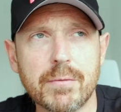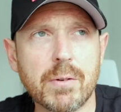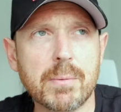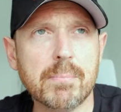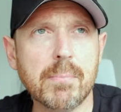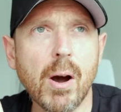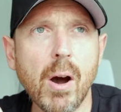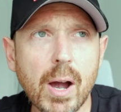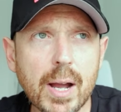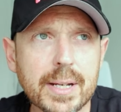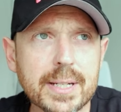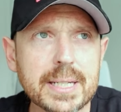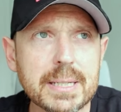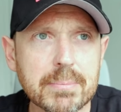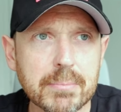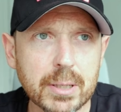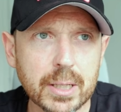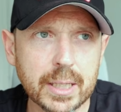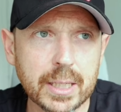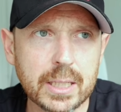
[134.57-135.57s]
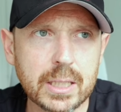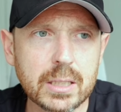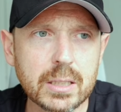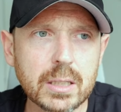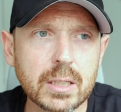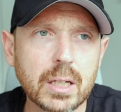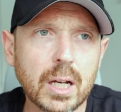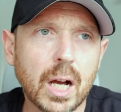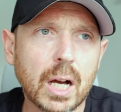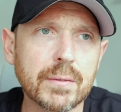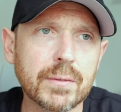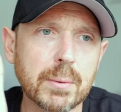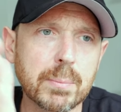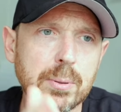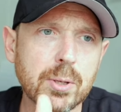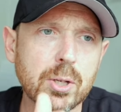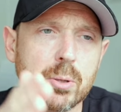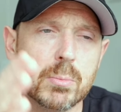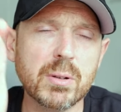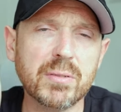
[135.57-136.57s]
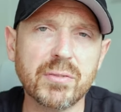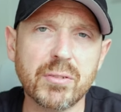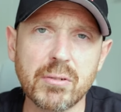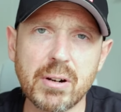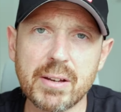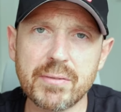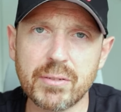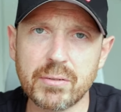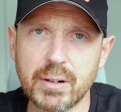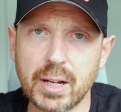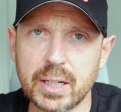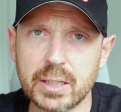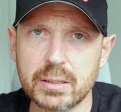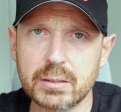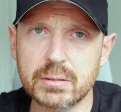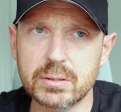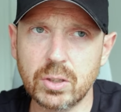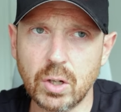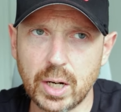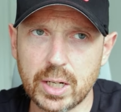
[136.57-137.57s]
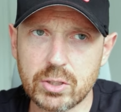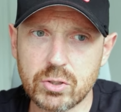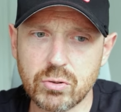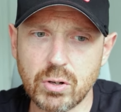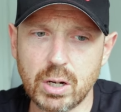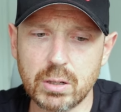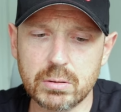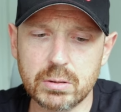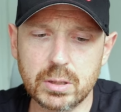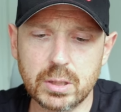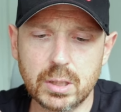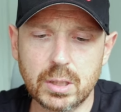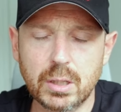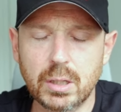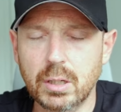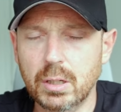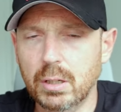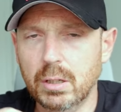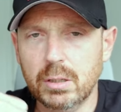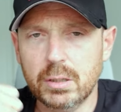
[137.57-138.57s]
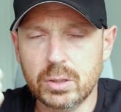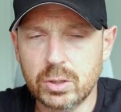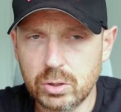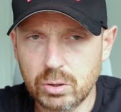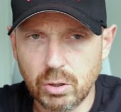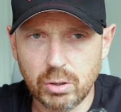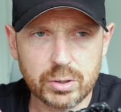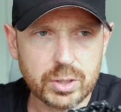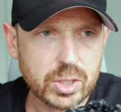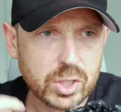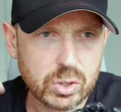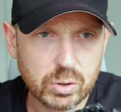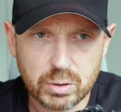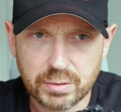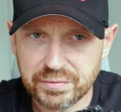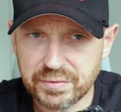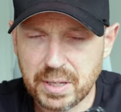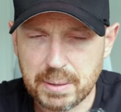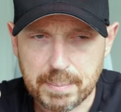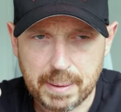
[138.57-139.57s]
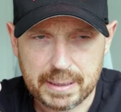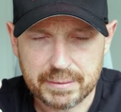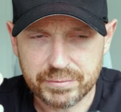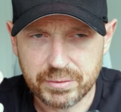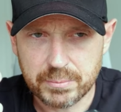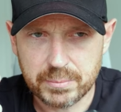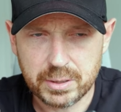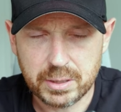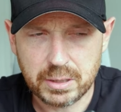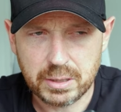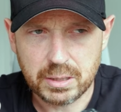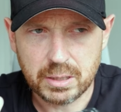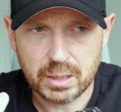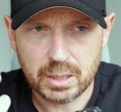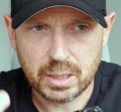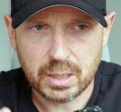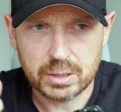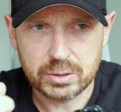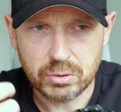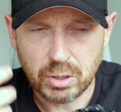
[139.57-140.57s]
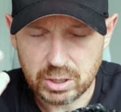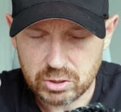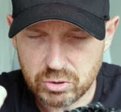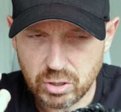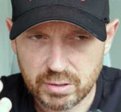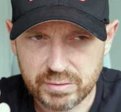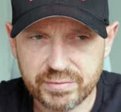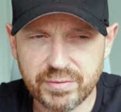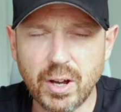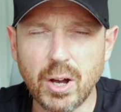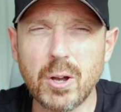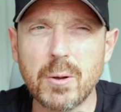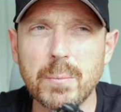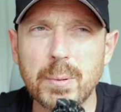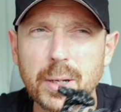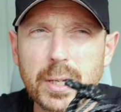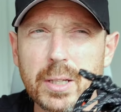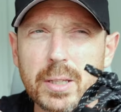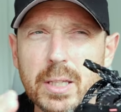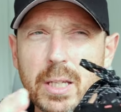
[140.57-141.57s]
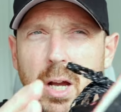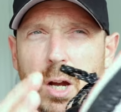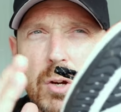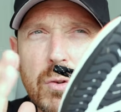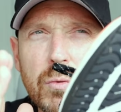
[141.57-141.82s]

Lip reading: it reminded me of the Puma Forever Run Nitro. Not the sort of feedback from the Nitro foam, but the